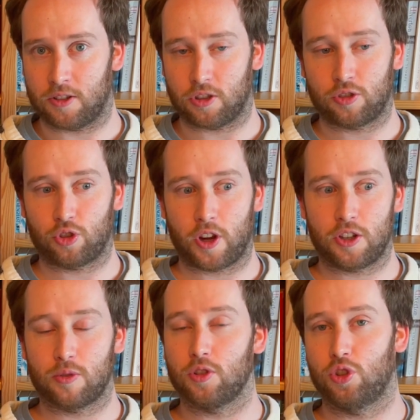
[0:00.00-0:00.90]
and just
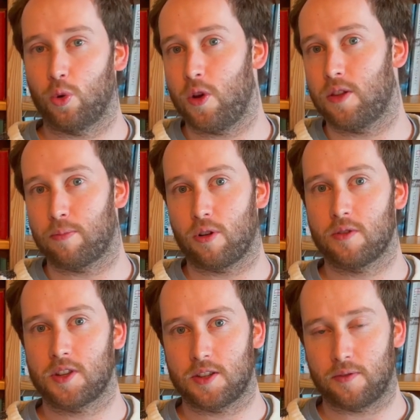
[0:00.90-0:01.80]
trying to enjoy the
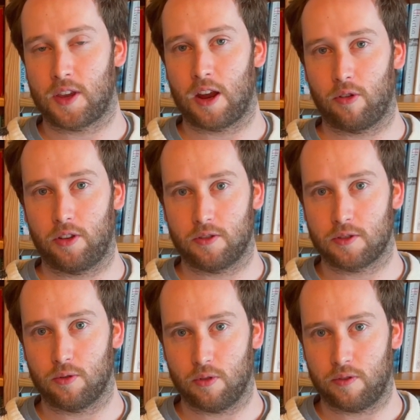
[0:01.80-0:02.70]
process of carrying the
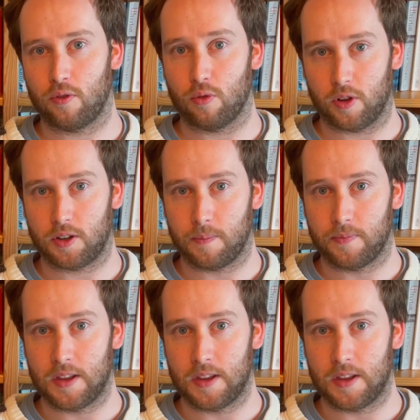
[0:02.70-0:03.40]
story forward.